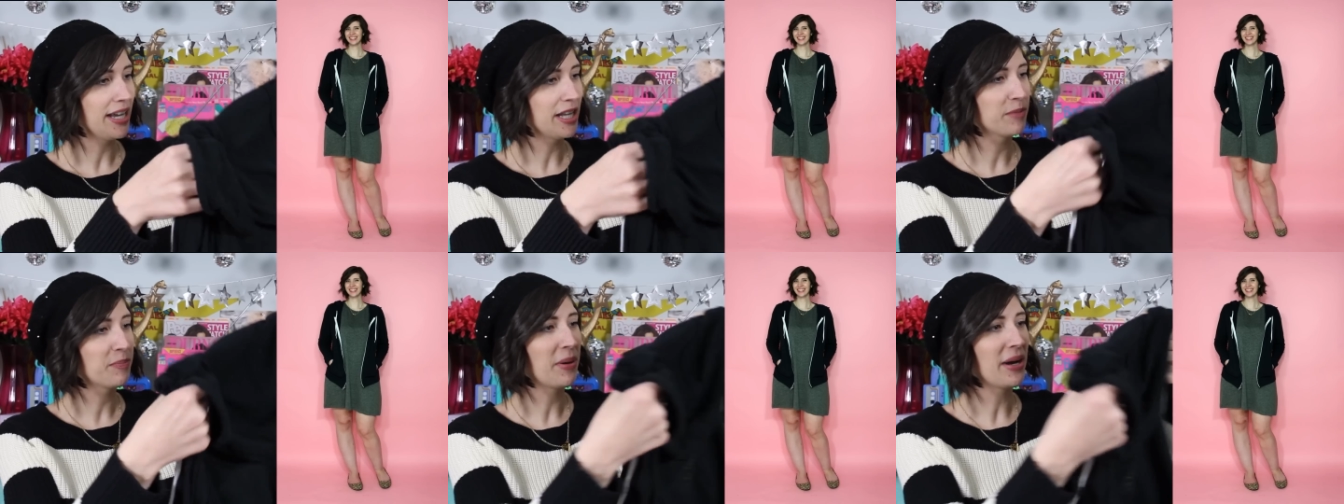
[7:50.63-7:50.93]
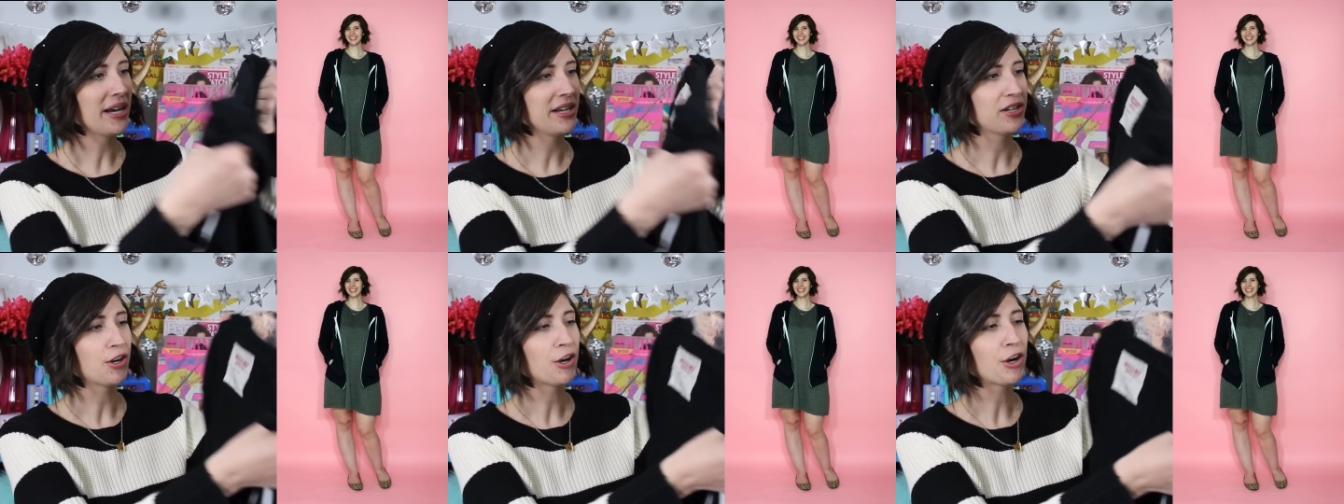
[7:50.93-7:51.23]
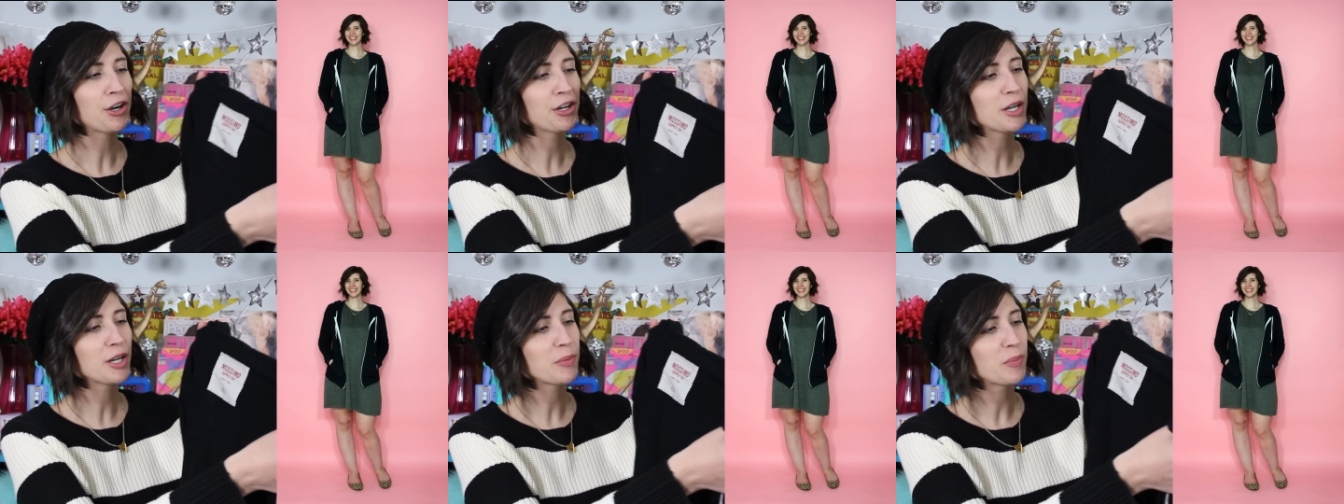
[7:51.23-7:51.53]
It's by
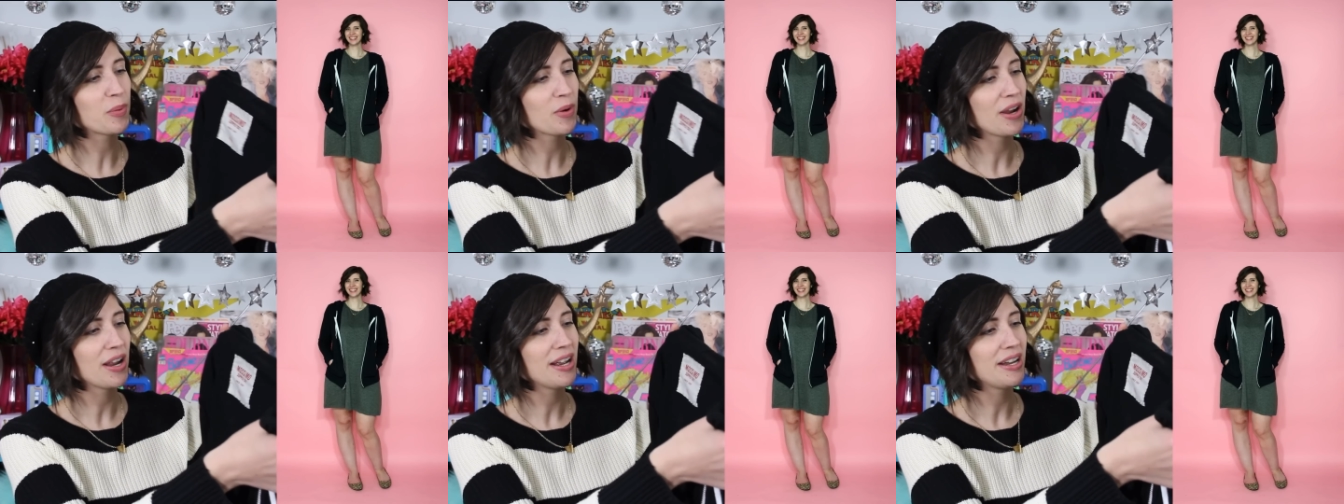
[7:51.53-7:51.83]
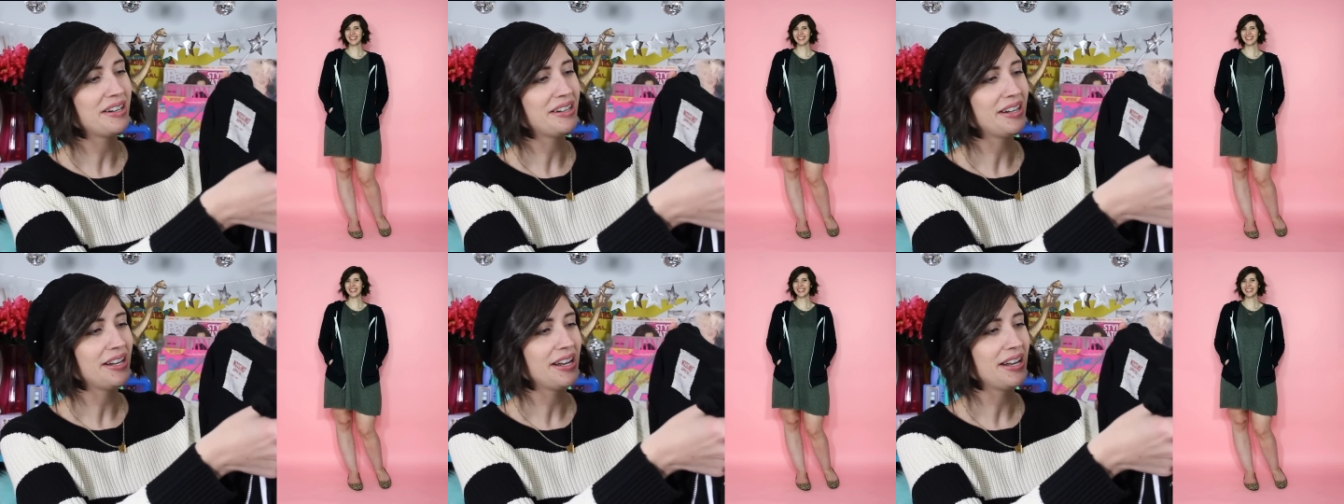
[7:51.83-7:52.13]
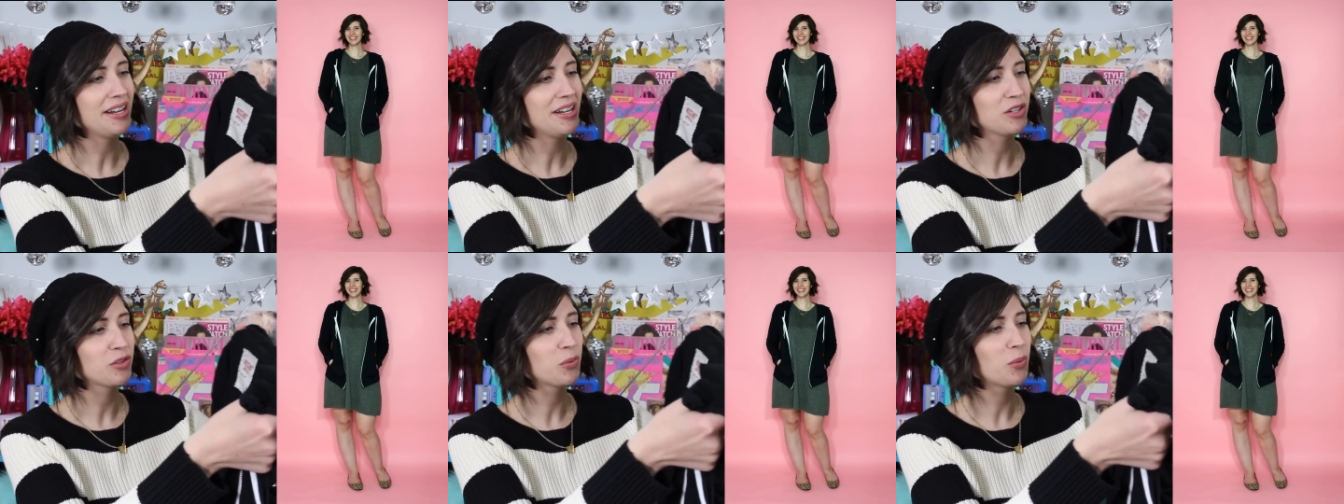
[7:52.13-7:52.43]
Target brand,
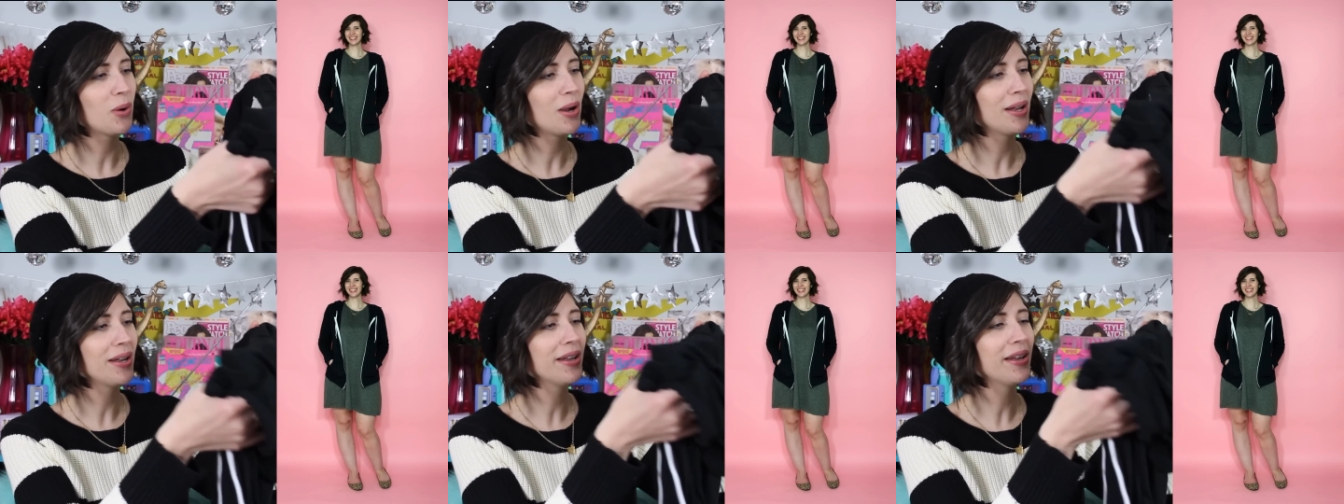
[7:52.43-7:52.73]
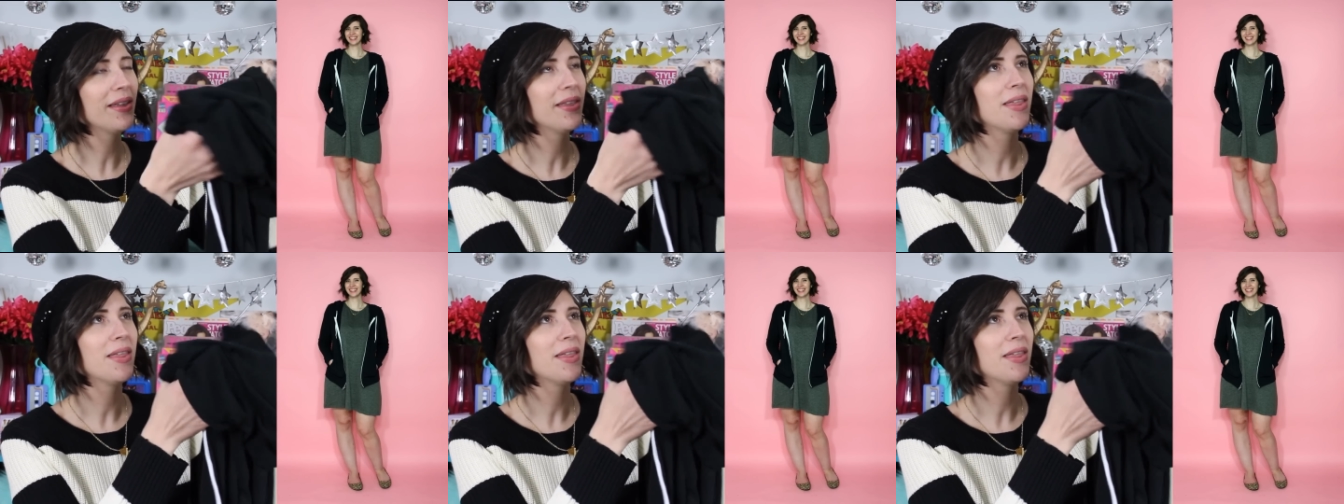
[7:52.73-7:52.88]
and it's one